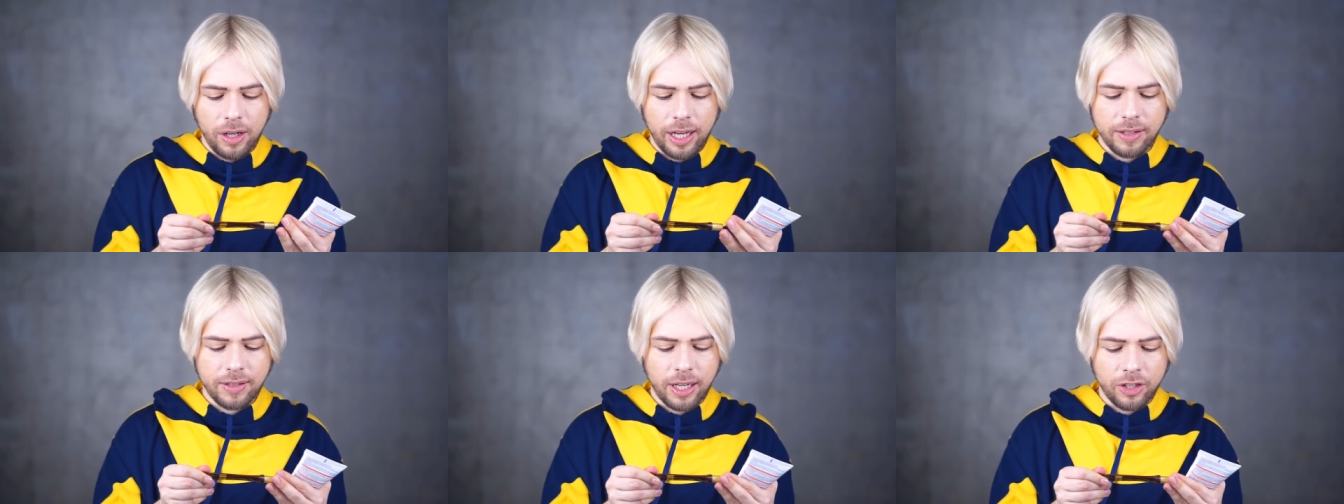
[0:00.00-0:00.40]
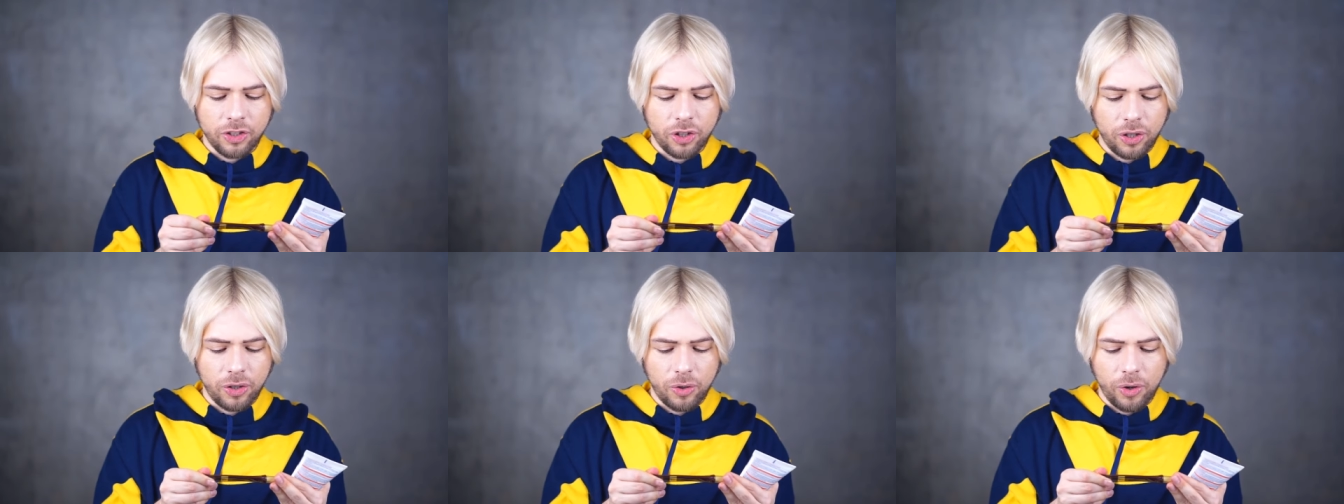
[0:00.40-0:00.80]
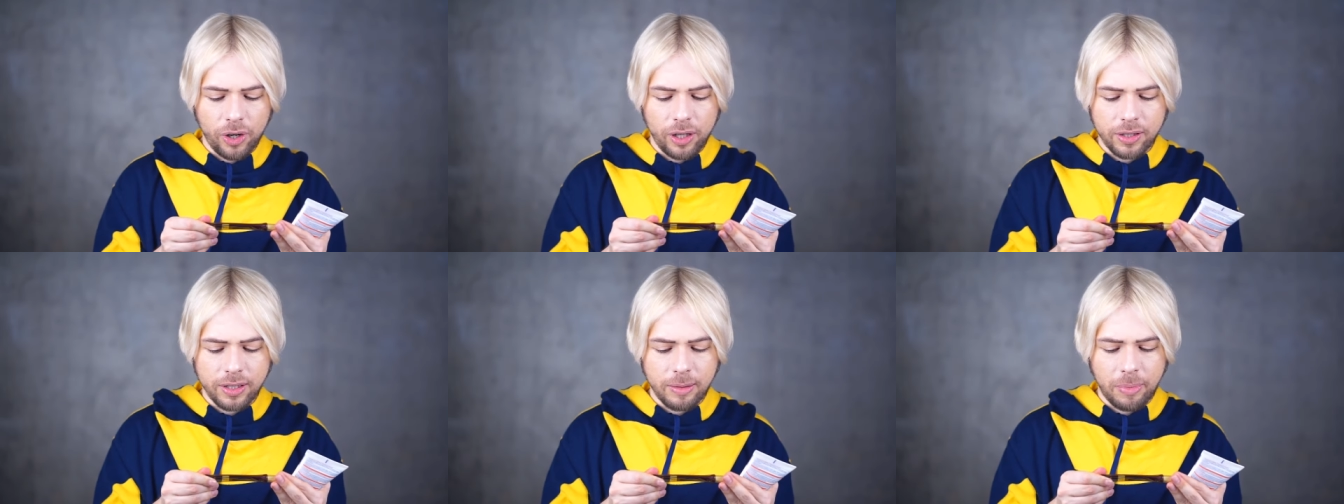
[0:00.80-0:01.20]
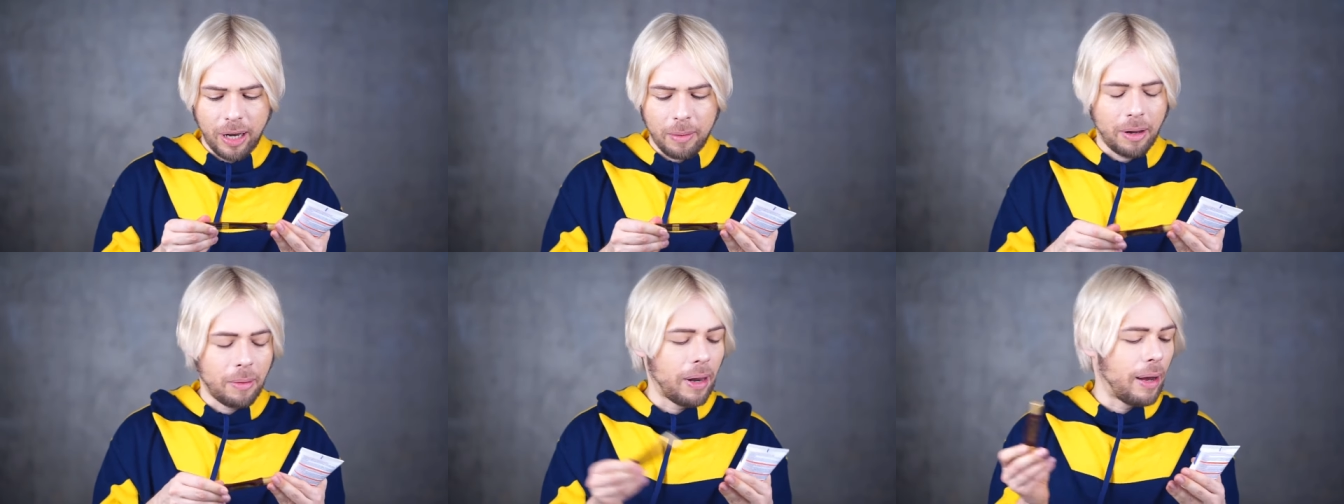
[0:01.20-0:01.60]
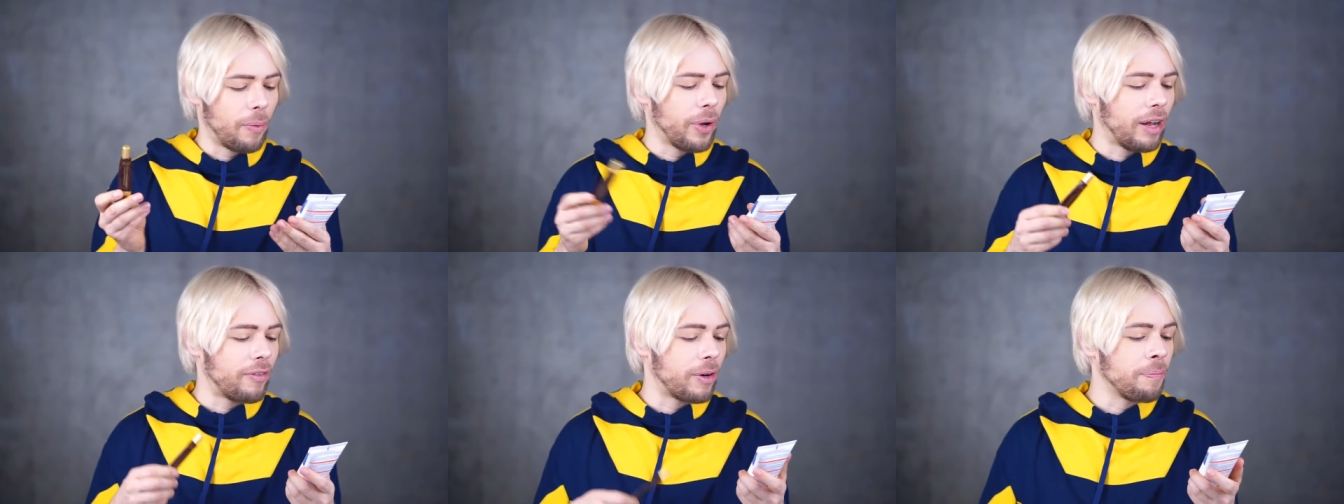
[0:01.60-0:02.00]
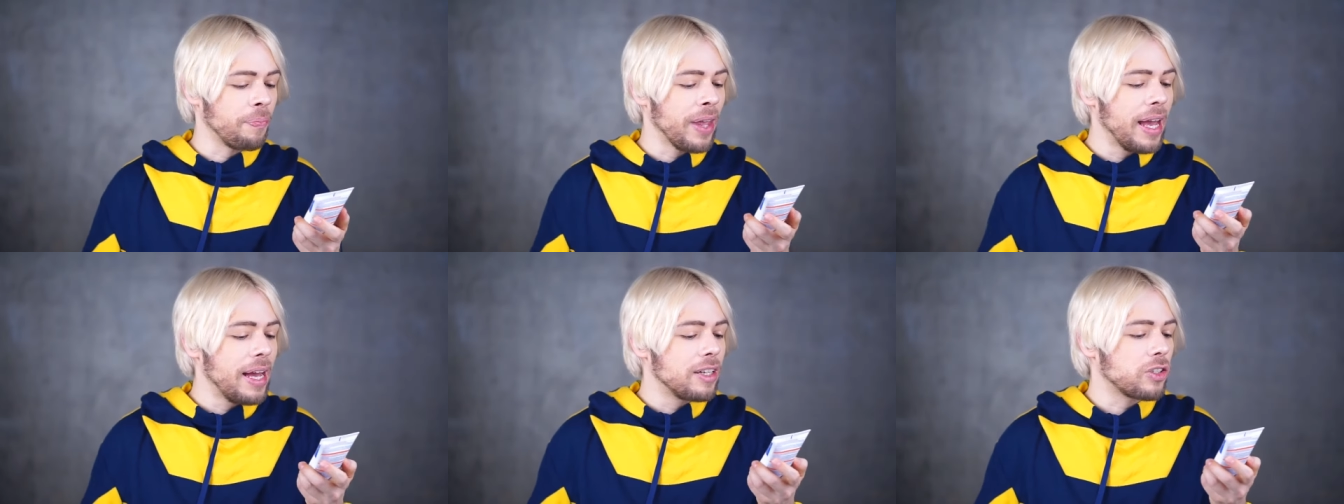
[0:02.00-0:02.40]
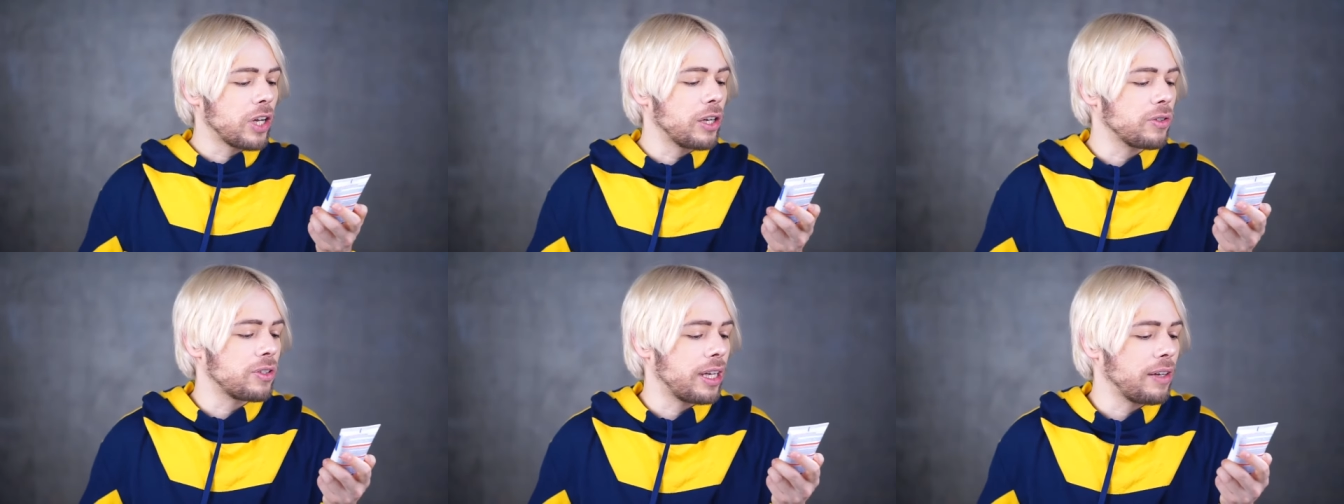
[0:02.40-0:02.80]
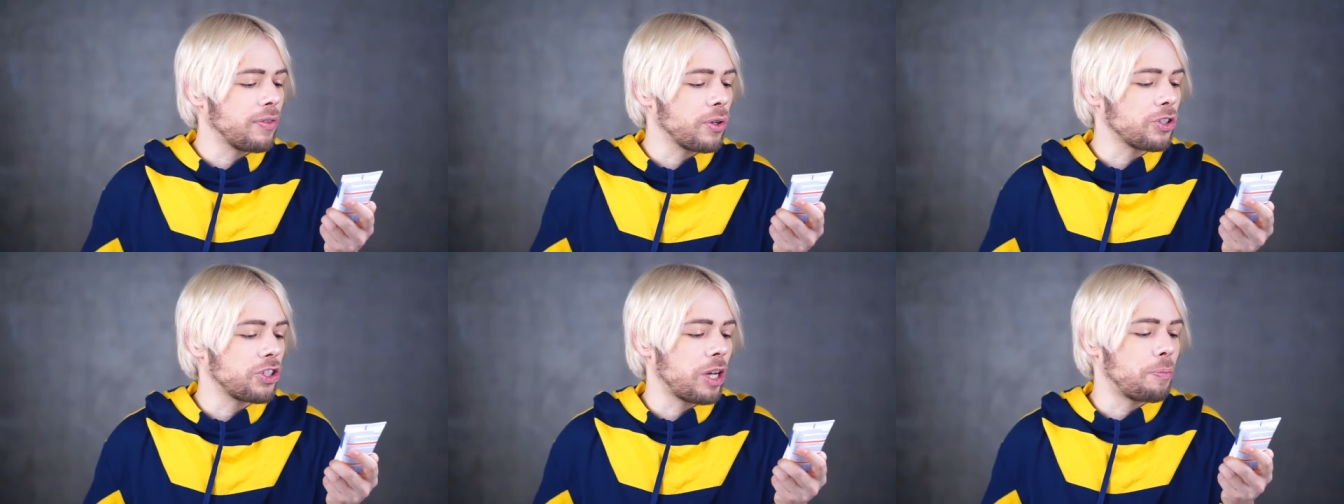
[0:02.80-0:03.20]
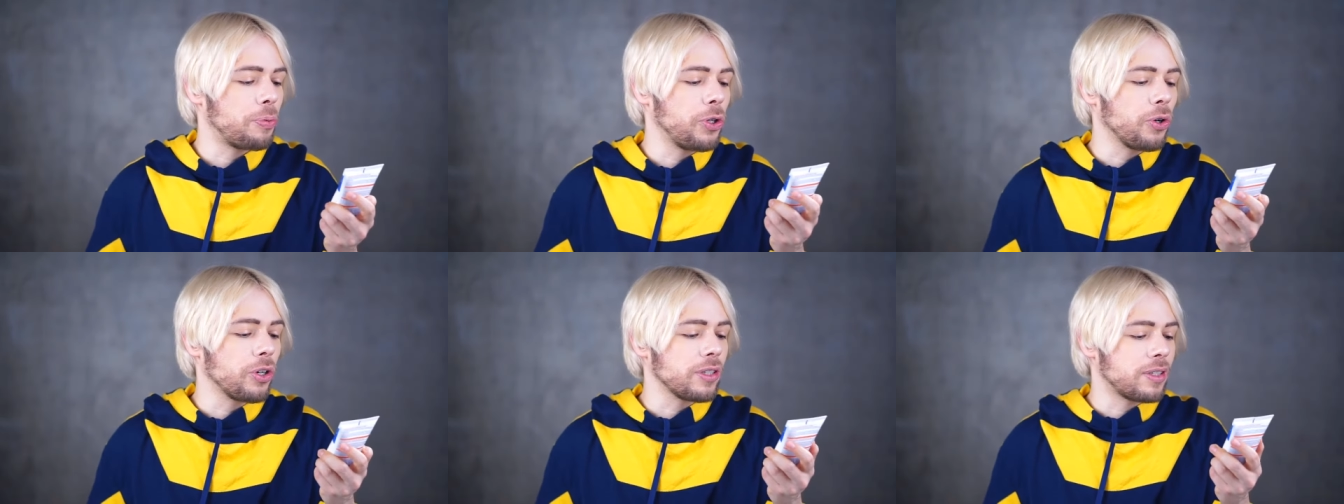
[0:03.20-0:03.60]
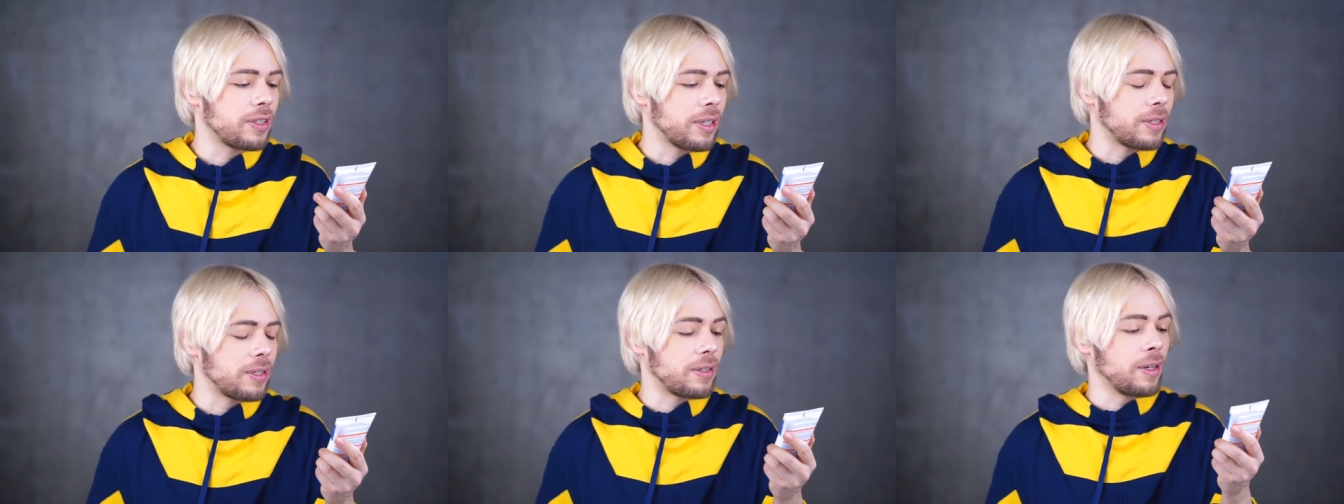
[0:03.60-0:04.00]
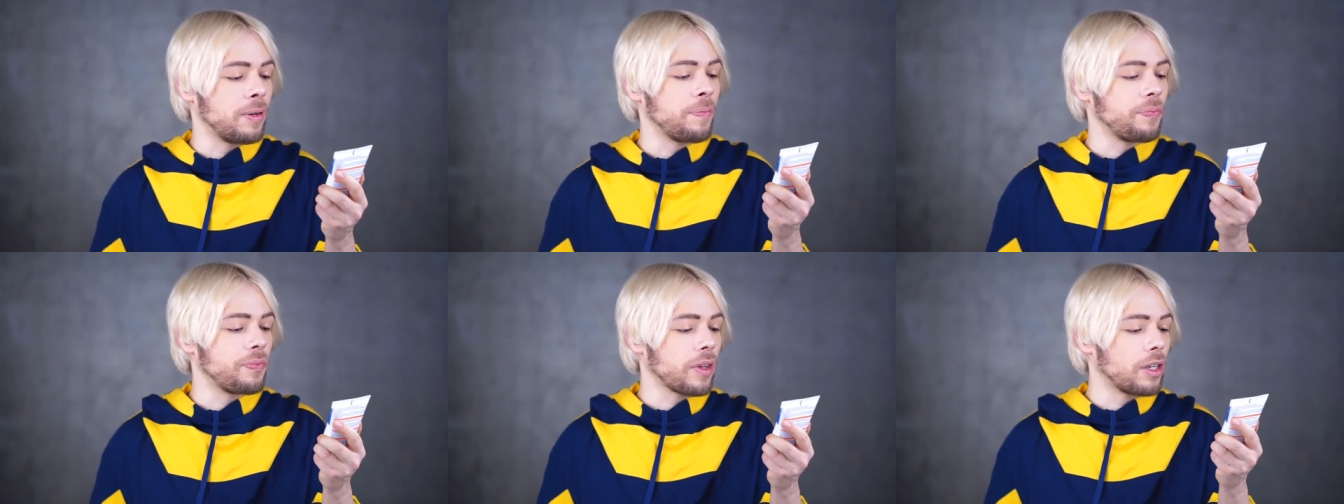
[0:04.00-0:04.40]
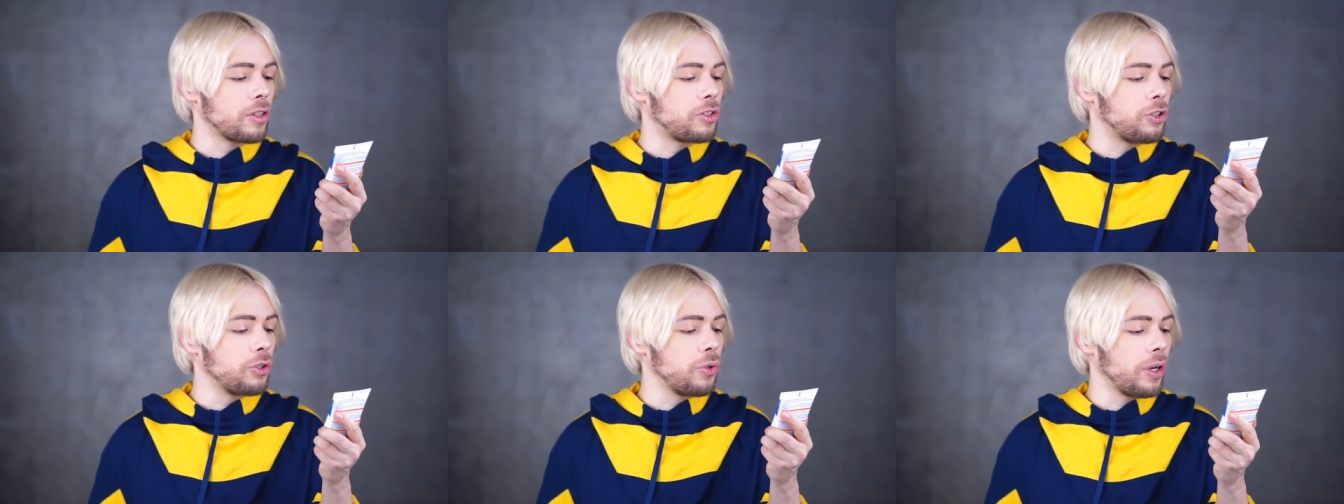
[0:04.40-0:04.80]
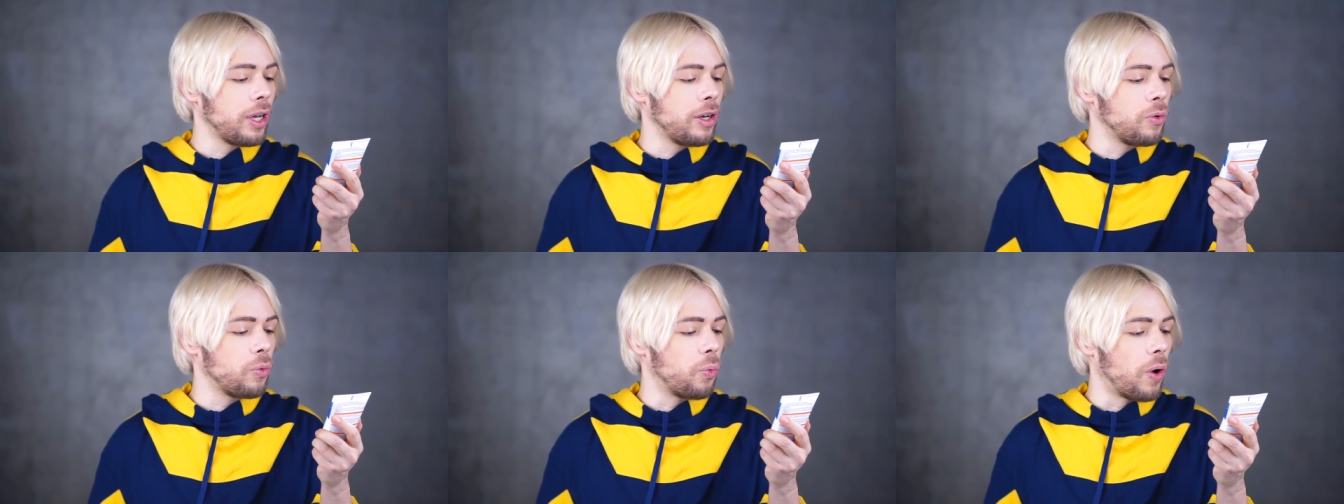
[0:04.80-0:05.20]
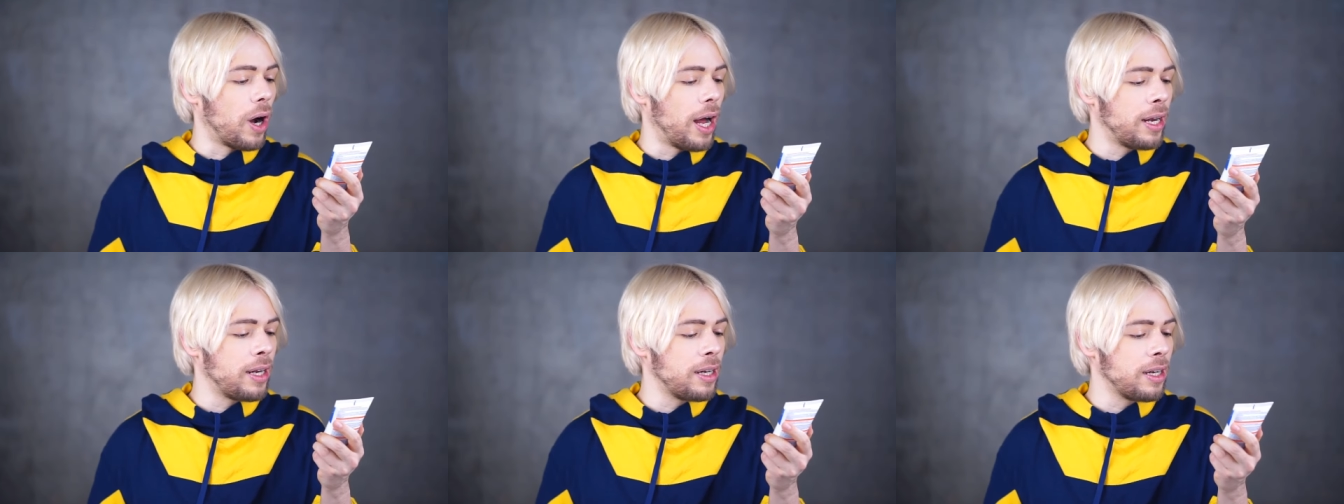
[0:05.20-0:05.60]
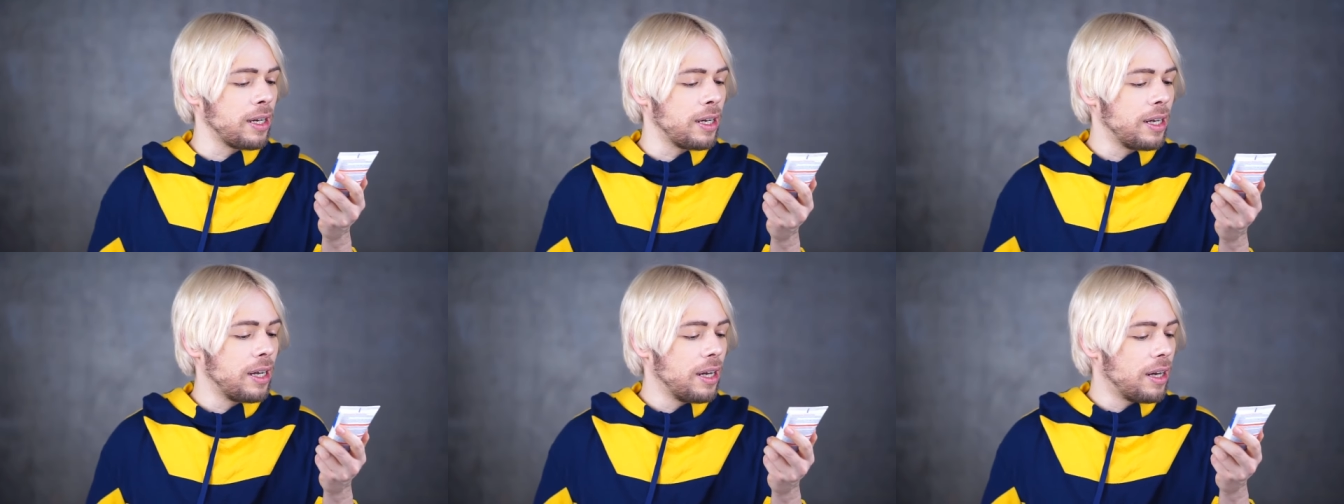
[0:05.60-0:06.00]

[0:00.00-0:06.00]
essential oils and blah, blah, blah, whatever. So I use the Yves Rocher Pure System, two in one.